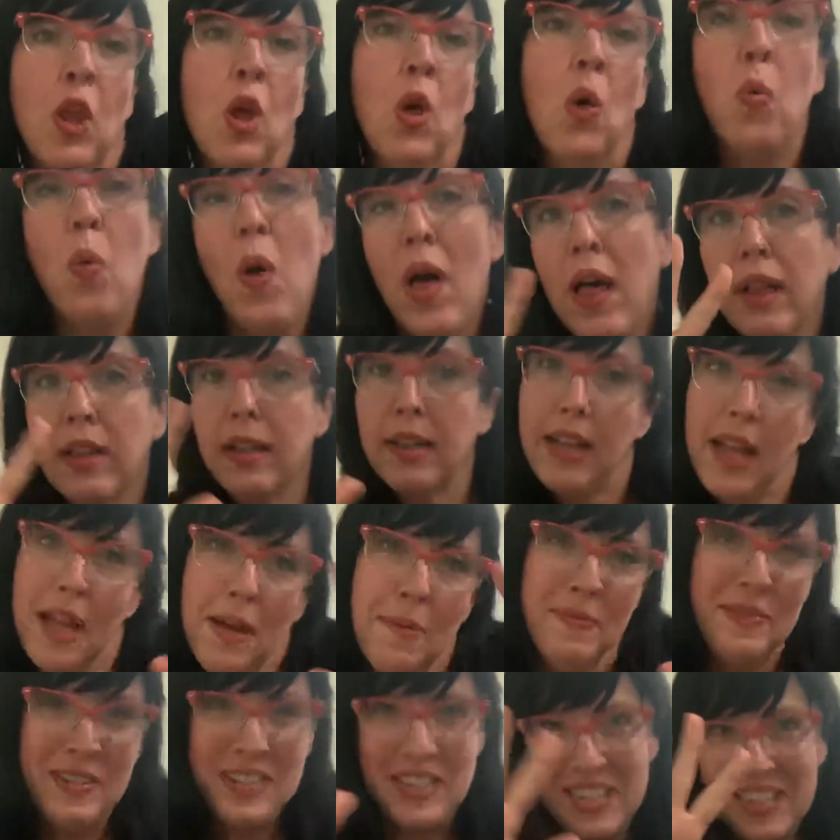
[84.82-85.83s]

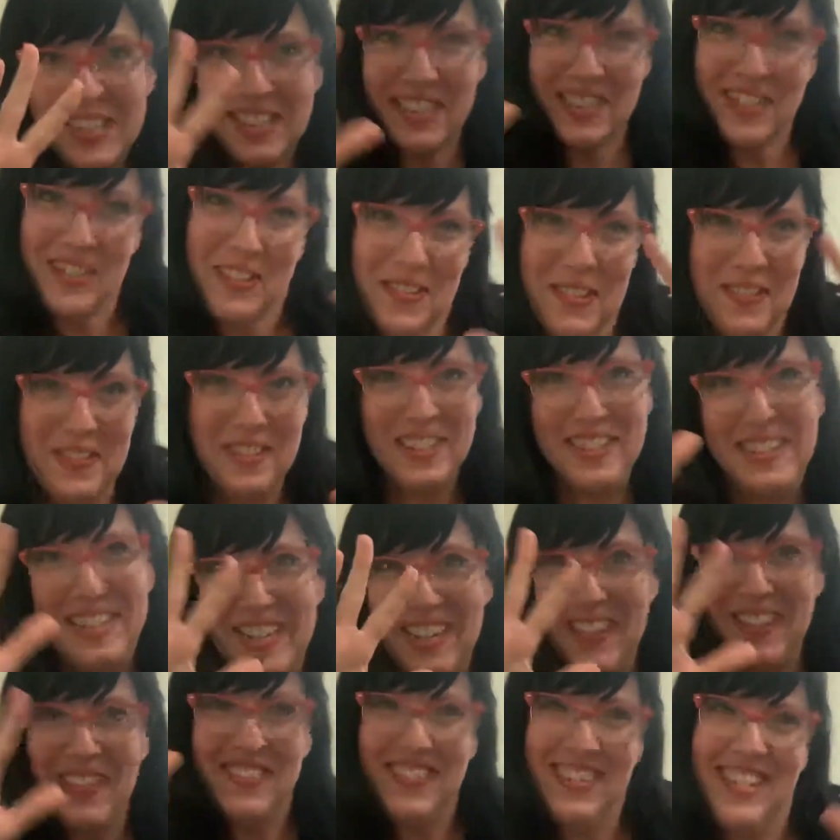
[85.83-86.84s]
welcome to school
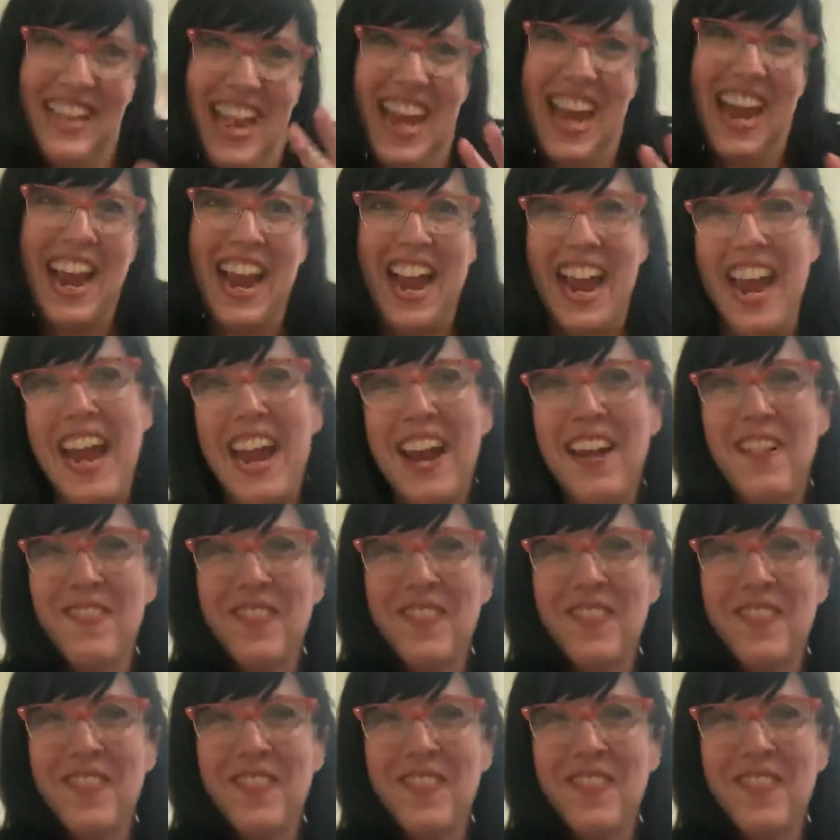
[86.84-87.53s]
today.